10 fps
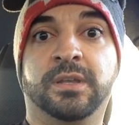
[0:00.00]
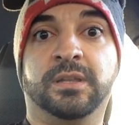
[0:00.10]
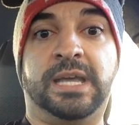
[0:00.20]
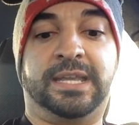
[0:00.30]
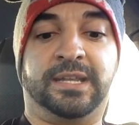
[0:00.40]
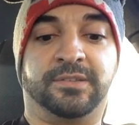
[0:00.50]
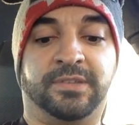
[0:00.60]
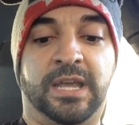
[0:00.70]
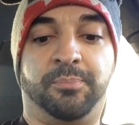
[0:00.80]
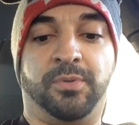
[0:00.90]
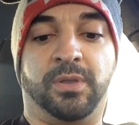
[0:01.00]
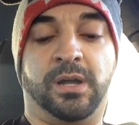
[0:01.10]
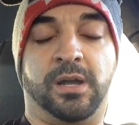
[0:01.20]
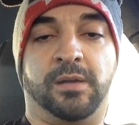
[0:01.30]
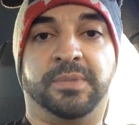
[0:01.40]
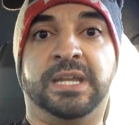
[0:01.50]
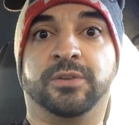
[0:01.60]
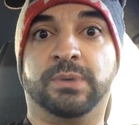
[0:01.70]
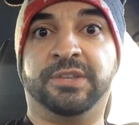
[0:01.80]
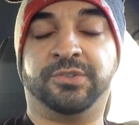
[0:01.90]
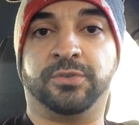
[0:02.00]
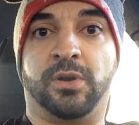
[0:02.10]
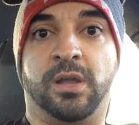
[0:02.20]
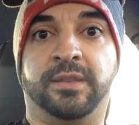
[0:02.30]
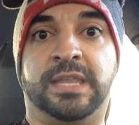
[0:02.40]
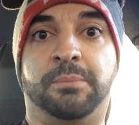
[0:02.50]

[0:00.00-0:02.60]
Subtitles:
Like an example, in a restaurant,